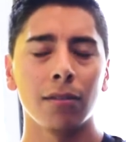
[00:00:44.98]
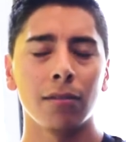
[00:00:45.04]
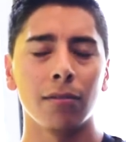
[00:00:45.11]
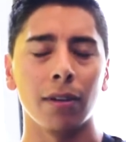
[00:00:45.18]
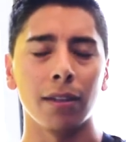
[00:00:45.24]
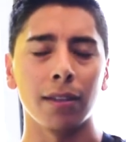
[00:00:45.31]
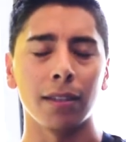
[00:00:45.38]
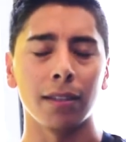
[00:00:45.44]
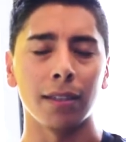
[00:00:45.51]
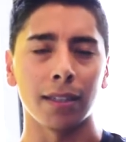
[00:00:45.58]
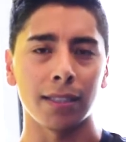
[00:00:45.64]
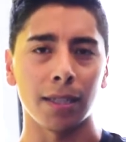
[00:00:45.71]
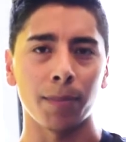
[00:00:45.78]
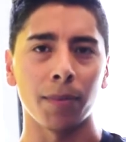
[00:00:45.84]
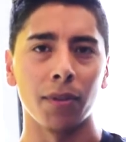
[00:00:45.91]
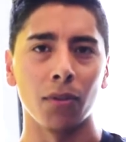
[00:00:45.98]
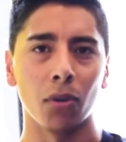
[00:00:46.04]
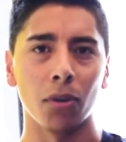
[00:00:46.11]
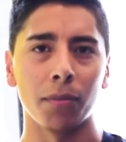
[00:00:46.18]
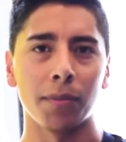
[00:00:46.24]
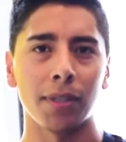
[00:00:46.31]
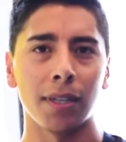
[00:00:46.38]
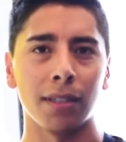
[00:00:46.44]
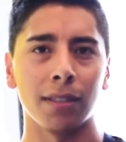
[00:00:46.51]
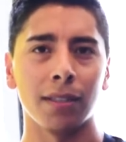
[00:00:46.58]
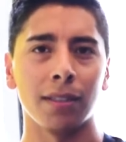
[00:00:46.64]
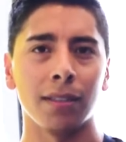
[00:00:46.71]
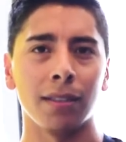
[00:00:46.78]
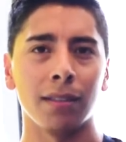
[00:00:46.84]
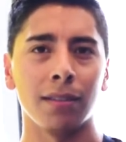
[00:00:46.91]
rather than accept the norms that
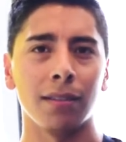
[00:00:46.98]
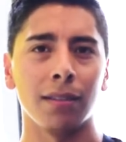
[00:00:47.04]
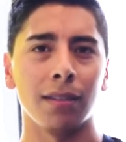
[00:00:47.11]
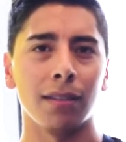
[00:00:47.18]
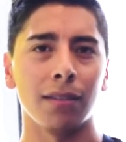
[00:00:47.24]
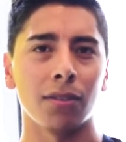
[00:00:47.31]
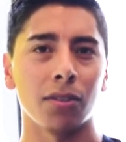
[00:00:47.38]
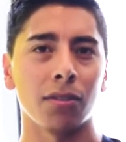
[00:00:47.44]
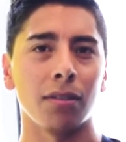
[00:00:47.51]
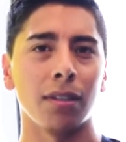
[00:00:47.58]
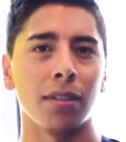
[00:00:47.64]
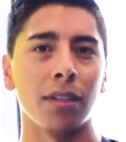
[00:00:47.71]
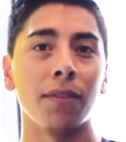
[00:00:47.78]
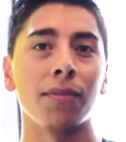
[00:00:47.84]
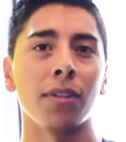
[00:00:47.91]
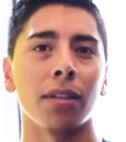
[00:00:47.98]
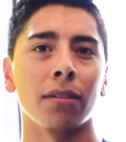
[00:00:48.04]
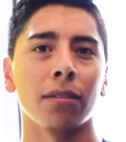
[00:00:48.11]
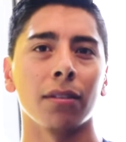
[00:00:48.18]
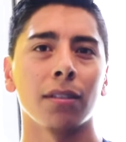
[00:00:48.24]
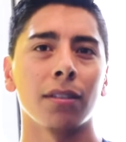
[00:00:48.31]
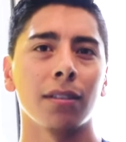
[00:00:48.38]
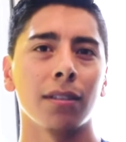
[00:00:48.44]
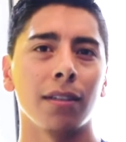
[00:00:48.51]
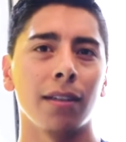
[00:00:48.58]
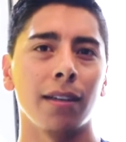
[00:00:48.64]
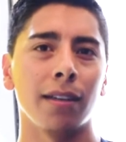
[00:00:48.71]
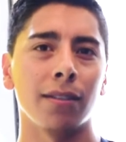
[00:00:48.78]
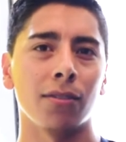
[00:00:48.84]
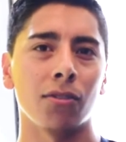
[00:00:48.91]
it, it lives under.
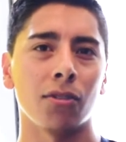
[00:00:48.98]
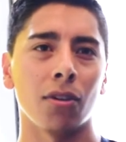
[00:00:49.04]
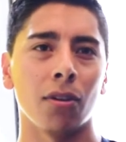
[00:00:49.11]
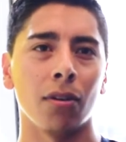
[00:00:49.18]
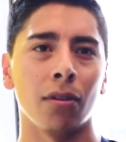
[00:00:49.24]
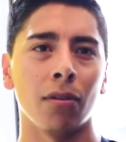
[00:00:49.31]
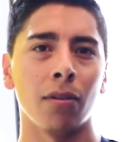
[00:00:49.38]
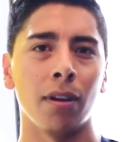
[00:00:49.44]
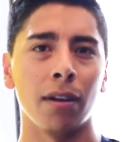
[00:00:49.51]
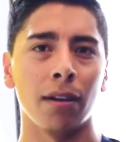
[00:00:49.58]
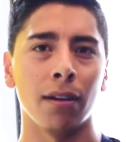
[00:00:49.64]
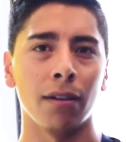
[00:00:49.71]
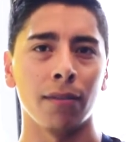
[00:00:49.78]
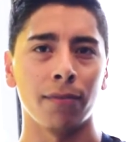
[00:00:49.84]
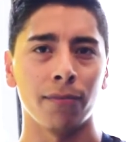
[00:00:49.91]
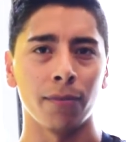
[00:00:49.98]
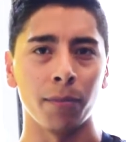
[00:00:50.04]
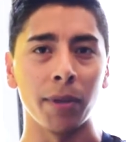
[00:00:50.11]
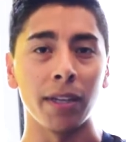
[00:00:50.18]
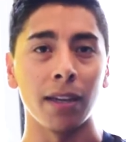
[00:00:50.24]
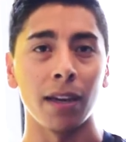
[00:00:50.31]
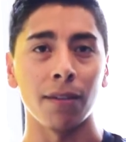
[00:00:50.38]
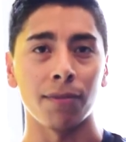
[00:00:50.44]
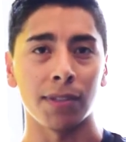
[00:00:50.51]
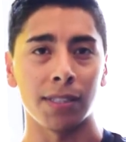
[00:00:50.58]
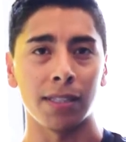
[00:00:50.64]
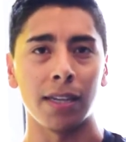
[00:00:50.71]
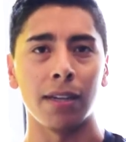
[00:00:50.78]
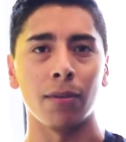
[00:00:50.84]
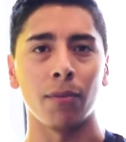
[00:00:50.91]
And so uh, for me,
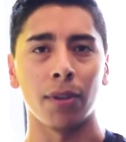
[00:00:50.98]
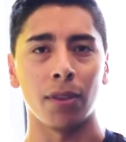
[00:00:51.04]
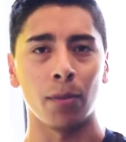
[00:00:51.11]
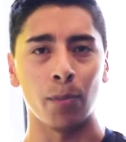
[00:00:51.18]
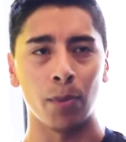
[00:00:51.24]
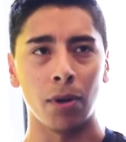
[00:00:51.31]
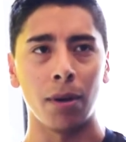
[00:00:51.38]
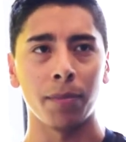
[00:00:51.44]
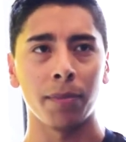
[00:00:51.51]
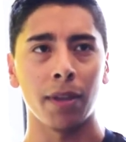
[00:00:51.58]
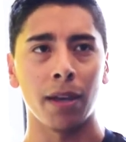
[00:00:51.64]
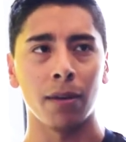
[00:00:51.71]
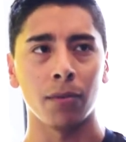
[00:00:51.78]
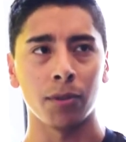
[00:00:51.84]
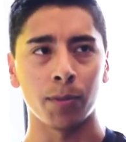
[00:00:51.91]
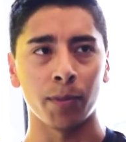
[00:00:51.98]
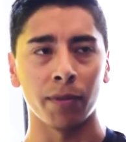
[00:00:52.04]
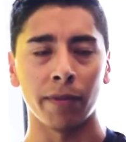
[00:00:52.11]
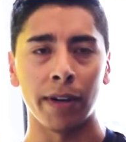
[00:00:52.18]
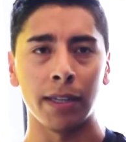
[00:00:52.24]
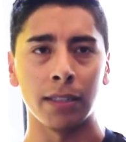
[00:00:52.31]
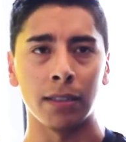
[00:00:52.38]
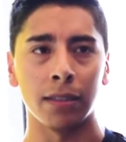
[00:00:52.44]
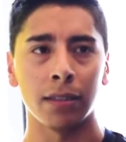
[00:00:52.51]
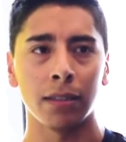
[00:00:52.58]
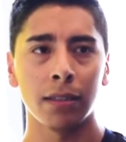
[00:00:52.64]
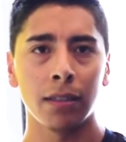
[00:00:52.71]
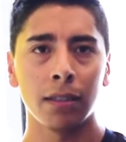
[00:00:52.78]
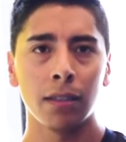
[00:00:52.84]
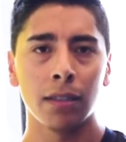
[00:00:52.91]
FSA with the prompt that was provided,
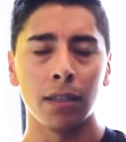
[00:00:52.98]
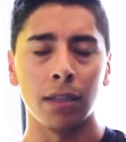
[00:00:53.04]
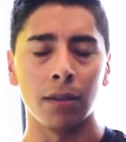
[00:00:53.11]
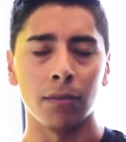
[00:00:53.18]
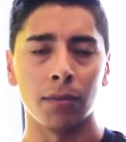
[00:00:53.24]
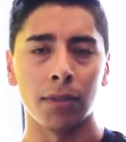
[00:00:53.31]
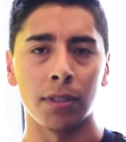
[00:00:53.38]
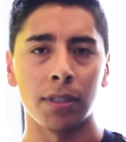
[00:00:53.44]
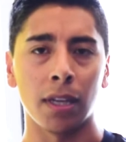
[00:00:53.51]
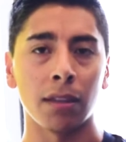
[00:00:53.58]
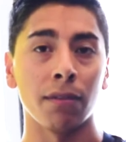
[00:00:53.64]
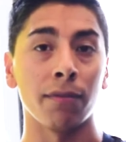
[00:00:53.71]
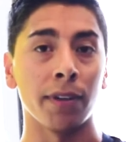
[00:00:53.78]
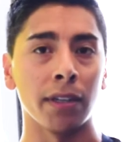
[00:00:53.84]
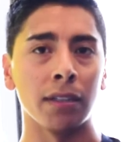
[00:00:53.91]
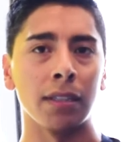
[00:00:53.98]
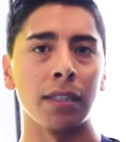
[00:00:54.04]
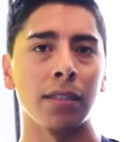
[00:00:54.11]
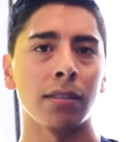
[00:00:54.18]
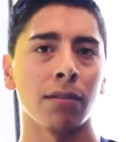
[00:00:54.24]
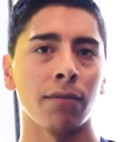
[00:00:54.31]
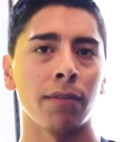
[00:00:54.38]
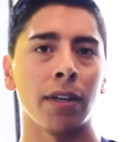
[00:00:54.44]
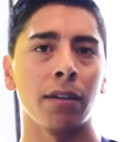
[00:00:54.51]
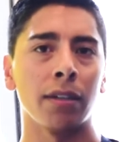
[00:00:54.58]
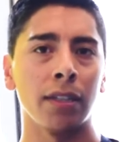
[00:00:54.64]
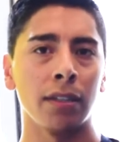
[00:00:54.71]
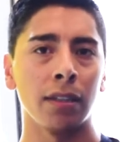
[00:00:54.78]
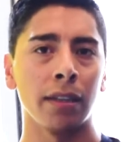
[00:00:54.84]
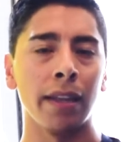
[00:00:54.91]
it was at the very least a
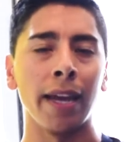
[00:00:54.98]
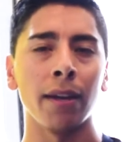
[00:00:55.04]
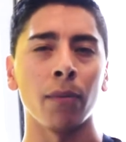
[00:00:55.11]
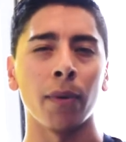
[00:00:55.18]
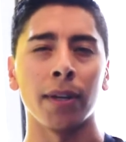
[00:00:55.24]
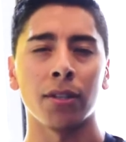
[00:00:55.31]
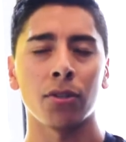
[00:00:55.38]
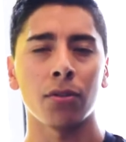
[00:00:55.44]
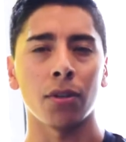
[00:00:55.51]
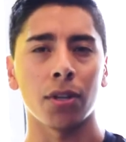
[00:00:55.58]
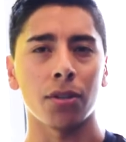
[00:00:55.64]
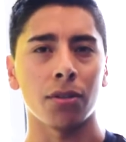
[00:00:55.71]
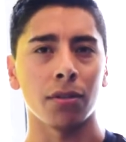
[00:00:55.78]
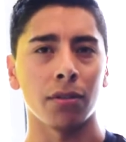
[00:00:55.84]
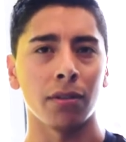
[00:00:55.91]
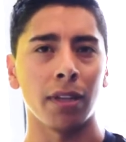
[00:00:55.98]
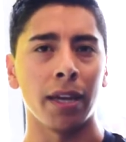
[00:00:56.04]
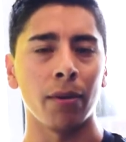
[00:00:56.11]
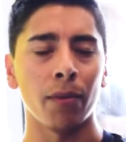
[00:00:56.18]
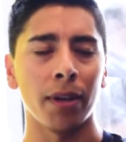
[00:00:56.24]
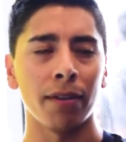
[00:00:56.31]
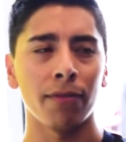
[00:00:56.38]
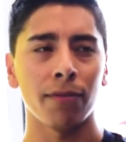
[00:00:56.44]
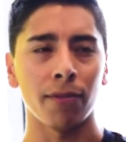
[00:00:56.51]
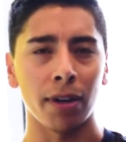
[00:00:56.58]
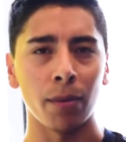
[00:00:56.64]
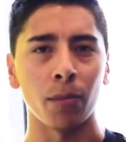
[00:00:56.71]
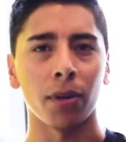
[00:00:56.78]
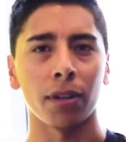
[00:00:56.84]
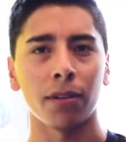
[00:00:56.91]
very lightweight structure, lightweight
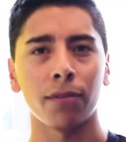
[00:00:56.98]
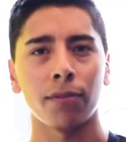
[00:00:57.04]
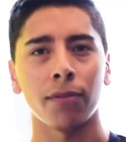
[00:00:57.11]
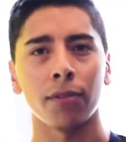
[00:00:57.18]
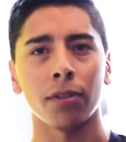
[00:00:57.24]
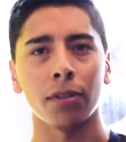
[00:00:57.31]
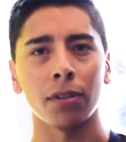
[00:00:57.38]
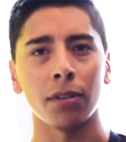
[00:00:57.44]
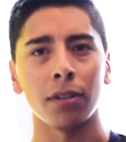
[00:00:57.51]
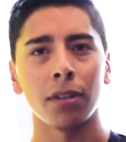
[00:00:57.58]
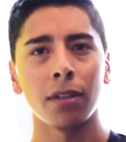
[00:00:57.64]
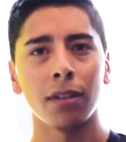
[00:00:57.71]
framework for